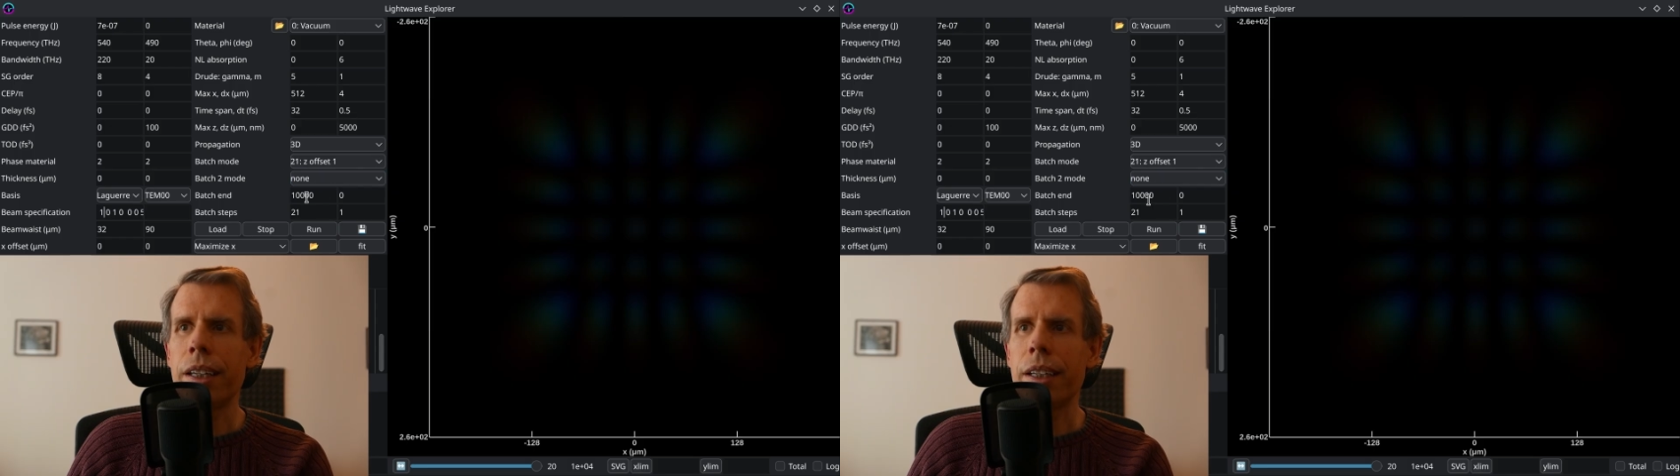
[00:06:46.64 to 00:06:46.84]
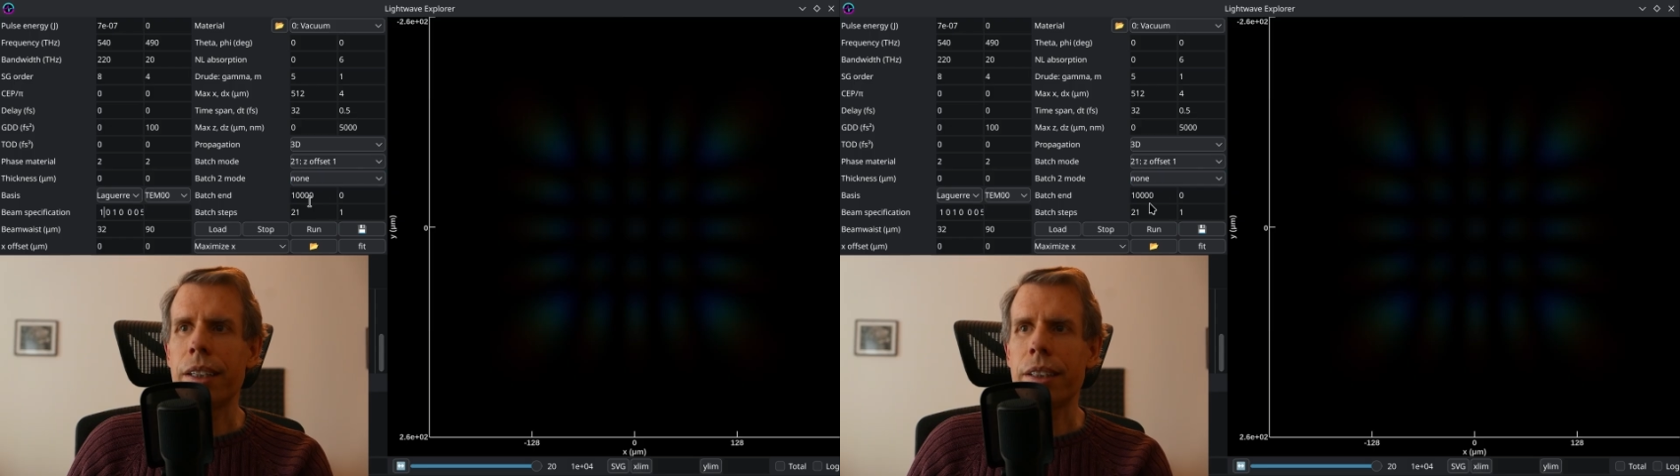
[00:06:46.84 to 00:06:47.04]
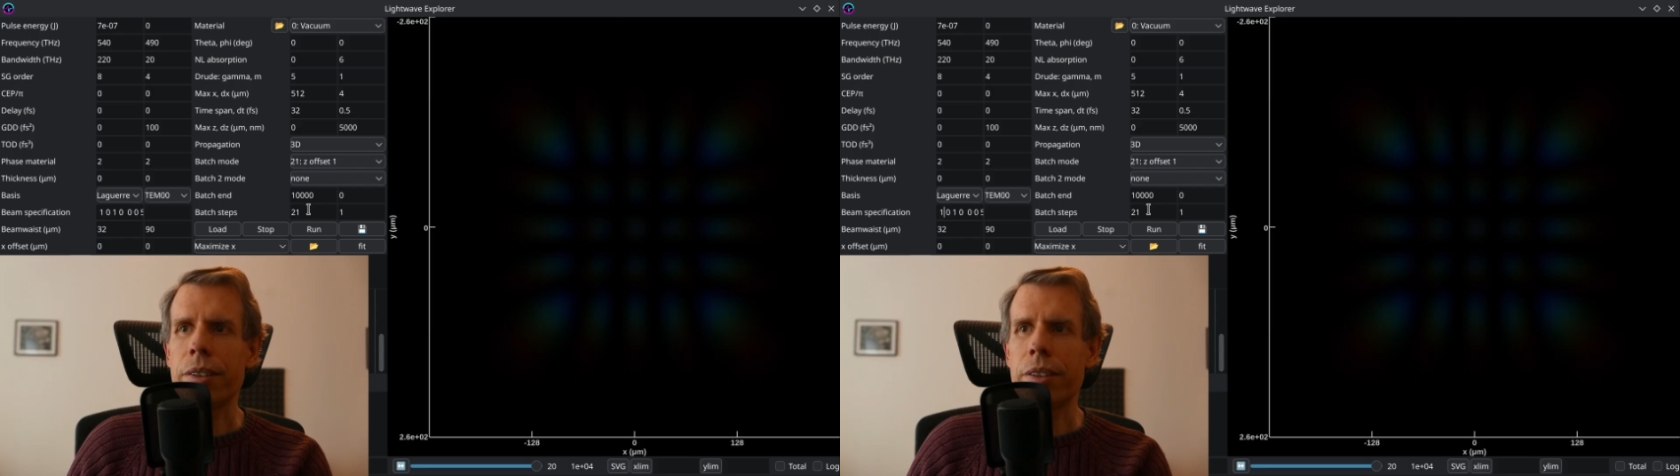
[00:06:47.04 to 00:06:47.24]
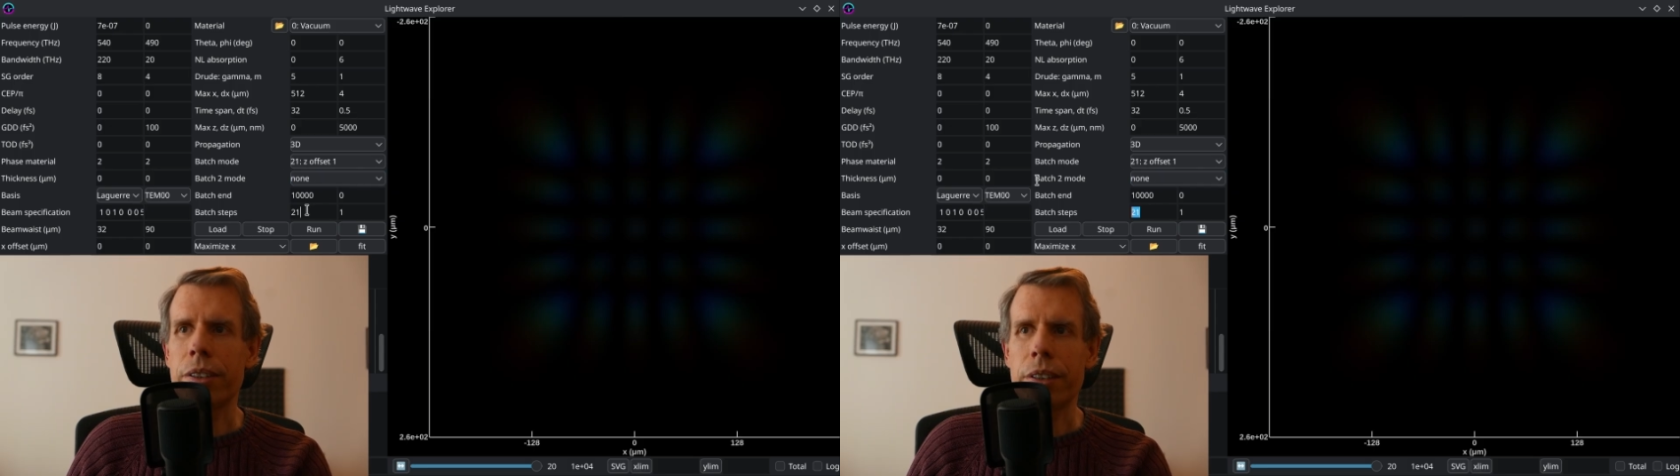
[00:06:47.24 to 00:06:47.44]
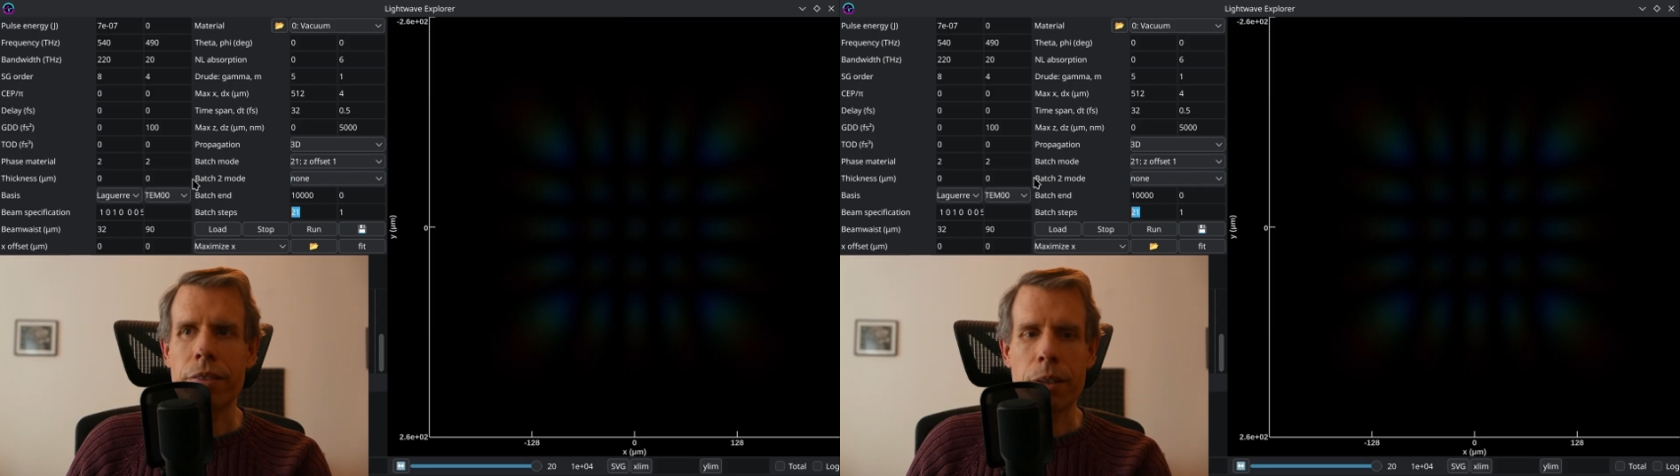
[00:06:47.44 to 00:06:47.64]
and I'll
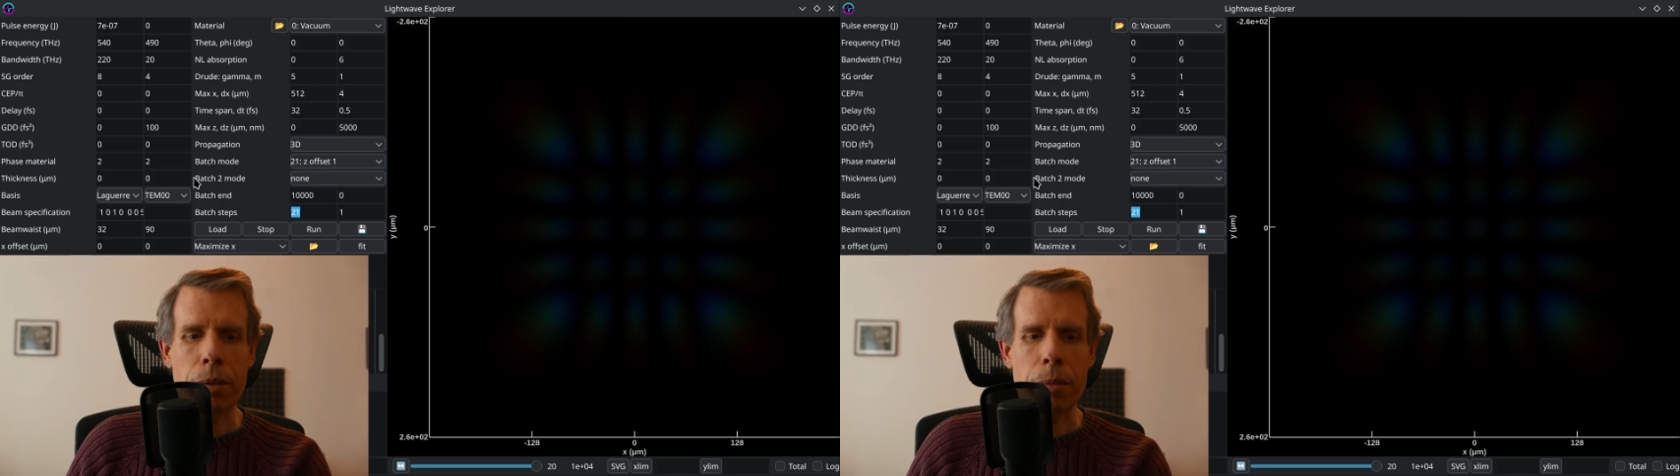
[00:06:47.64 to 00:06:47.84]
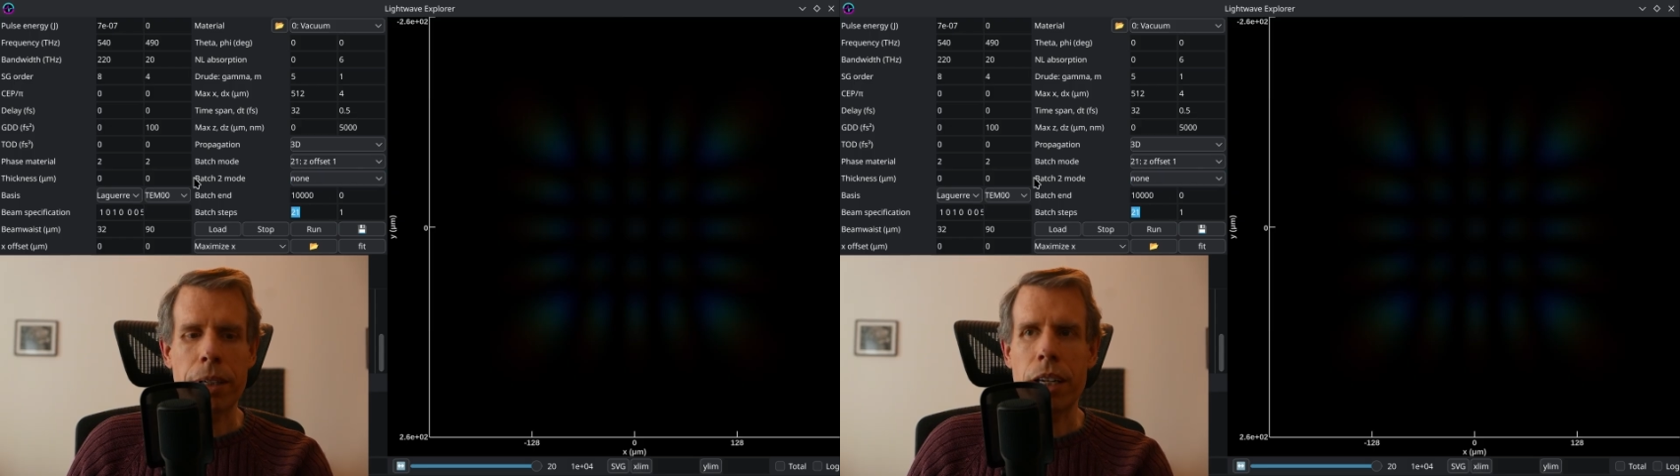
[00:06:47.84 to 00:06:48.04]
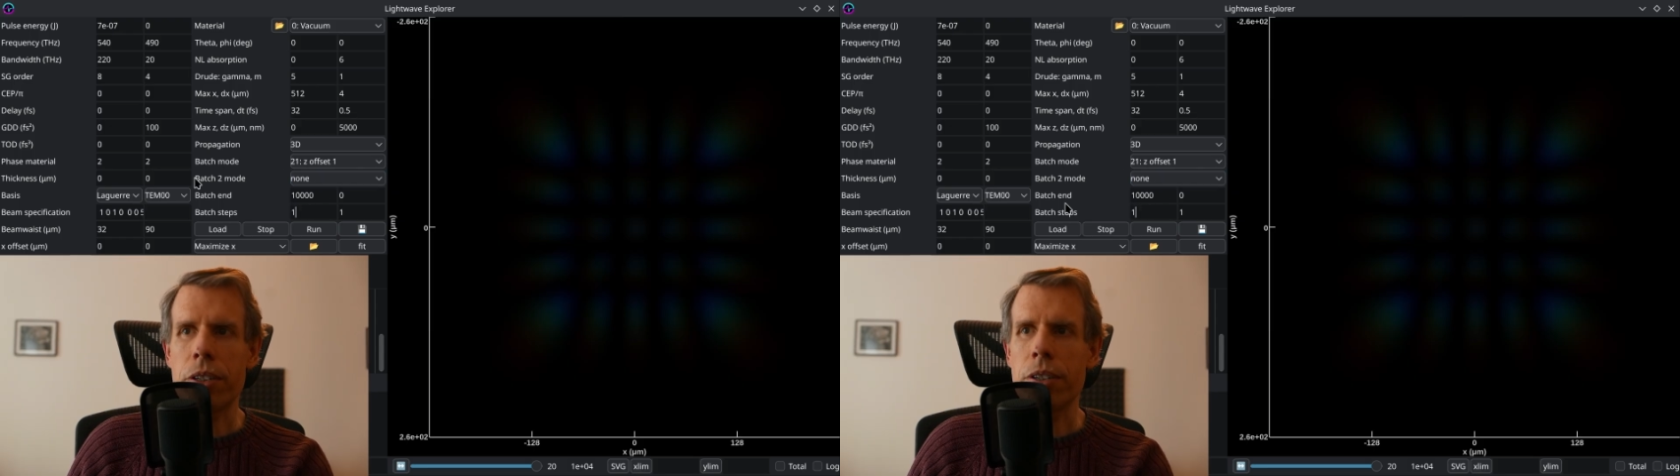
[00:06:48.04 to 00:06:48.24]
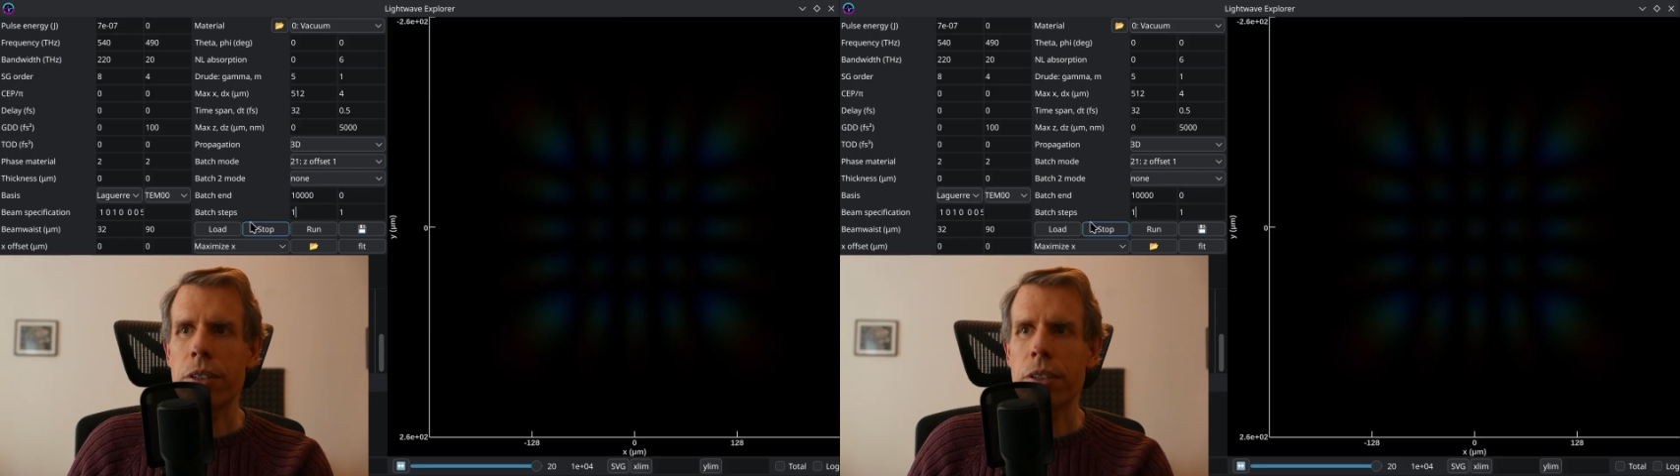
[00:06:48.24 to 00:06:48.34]
turn off the propagation